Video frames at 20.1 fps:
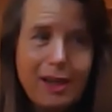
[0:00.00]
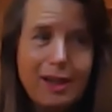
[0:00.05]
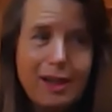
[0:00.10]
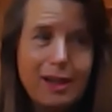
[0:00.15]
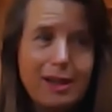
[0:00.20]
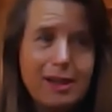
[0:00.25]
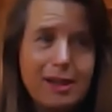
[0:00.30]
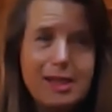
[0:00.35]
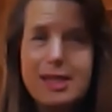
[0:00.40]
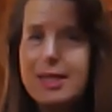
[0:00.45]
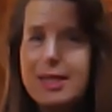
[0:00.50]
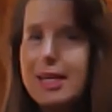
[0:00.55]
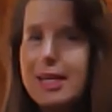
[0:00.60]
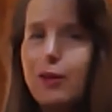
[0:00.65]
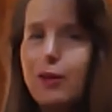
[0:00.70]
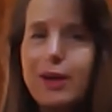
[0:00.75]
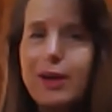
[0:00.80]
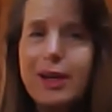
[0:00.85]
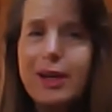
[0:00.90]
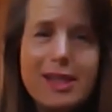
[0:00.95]

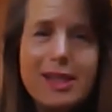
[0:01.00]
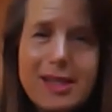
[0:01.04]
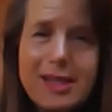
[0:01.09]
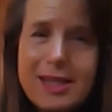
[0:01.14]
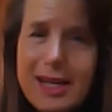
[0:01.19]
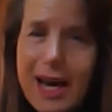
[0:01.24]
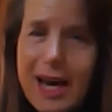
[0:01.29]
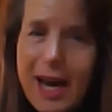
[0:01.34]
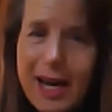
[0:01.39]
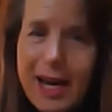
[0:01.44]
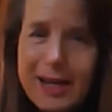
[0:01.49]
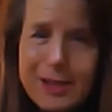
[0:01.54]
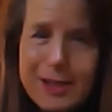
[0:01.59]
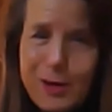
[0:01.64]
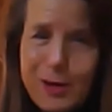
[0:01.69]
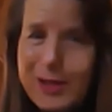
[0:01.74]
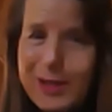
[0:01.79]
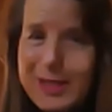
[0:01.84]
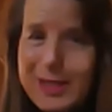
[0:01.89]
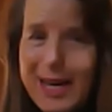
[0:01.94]
staring at the stars
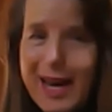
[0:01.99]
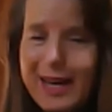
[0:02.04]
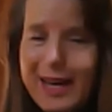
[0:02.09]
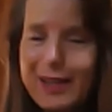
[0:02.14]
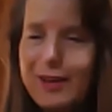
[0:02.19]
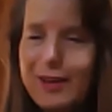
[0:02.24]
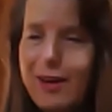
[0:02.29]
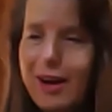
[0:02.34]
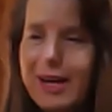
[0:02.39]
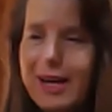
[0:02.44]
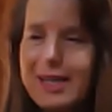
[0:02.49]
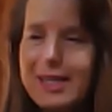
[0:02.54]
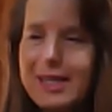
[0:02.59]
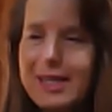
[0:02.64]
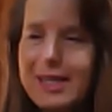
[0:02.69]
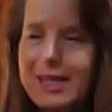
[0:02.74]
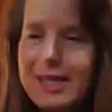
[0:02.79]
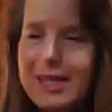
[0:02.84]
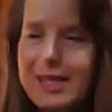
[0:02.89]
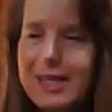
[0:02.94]
on a dark night,
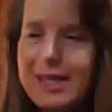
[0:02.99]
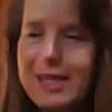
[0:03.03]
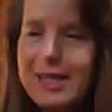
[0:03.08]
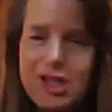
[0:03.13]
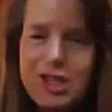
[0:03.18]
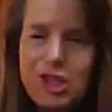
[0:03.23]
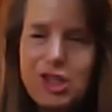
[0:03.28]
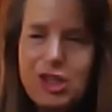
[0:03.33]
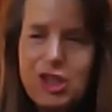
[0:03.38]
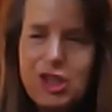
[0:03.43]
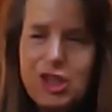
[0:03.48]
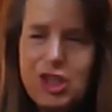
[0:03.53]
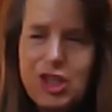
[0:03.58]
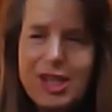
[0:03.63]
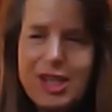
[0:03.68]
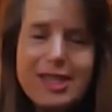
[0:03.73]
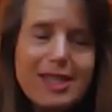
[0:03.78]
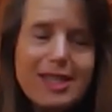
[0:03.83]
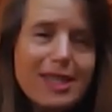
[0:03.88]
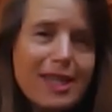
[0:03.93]
and
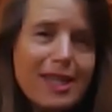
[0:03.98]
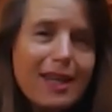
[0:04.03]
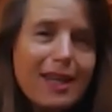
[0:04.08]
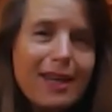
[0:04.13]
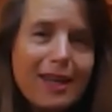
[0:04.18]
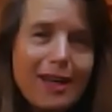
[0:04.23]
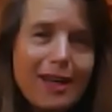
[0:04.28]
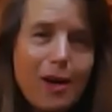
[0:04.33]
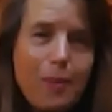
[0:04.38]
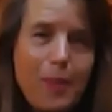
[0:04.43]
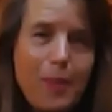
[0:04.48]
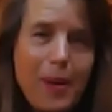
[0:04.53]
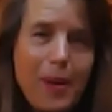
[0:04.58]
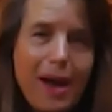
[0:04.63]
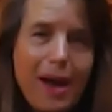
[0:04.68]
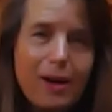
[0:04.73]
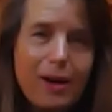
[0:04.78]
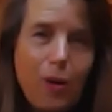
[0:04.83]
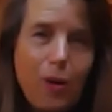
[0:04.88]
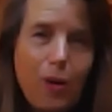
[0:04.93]
just thinking
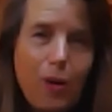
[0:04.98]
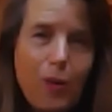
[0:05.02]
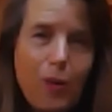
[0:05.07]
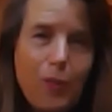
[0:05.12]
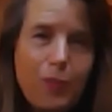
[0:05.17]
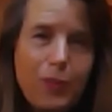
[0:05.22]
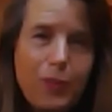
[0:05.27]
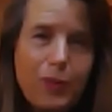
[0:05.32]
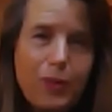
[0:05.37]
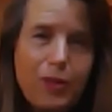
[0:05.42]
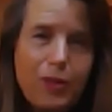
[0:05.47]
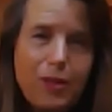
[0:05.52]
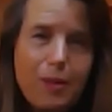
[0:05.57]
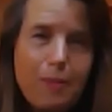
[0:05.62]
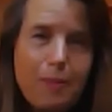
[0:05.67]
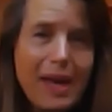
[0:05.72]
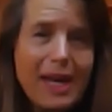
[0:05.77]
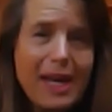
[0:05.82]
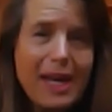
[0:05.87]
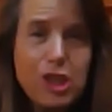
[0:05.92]
about the
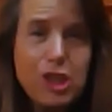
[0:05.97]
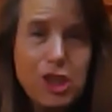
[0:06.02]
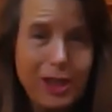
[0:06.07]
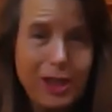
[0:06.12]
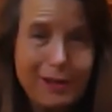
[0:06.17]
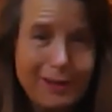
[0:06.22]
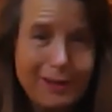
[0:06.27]
magic.